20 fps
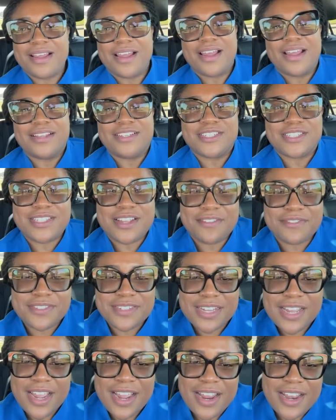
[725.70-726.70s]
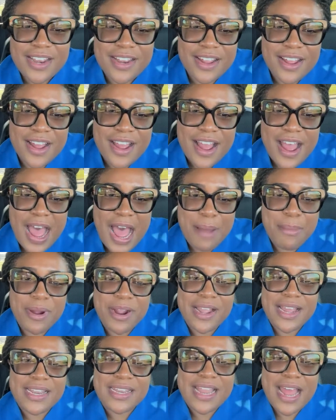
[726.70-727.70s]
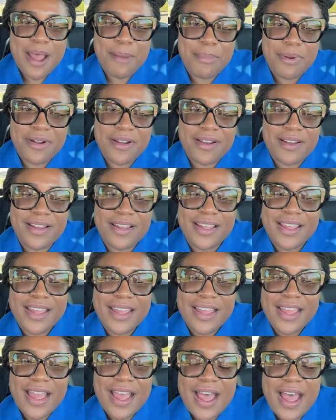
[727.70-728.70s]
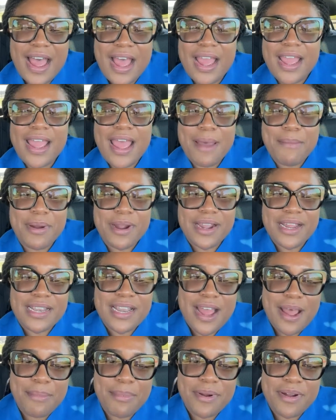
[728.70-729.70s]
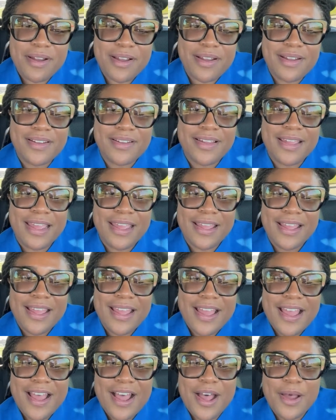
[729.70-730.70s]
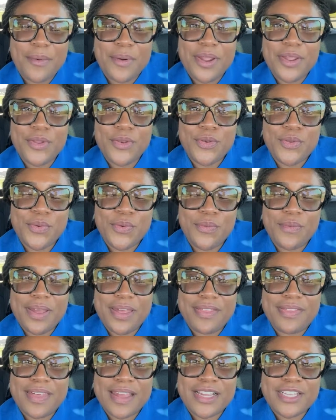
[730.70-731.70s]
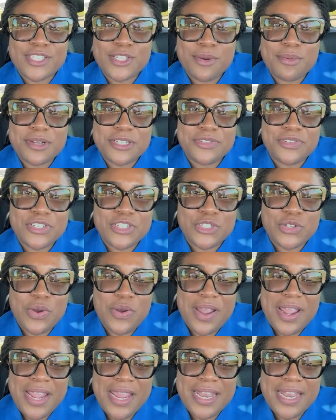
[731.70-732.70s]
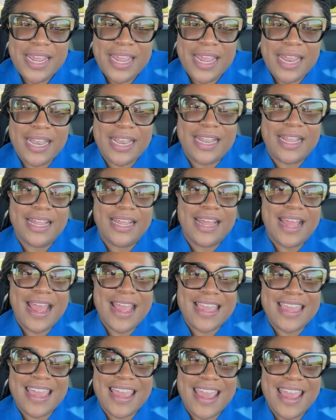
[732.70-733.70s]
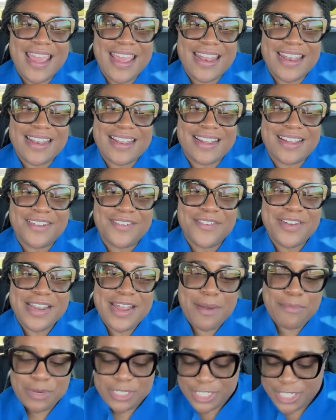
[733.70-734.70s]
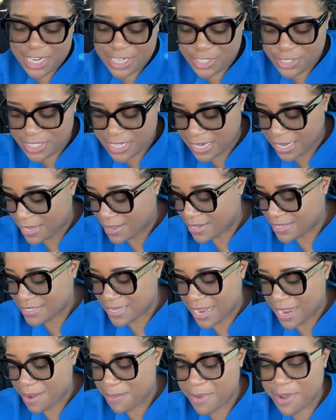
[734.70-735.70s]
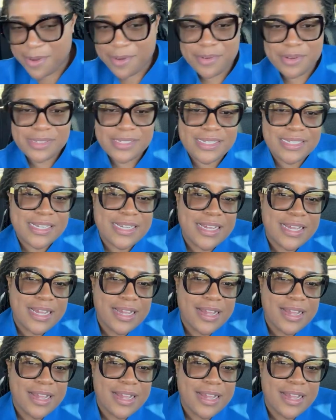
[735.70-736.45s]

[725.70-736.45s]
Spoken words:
I just have to kind of... Abracadabra. Hi, Abracadabra. How are you doing? Thank you so much for joining. Again, really appreciate you taking the time out.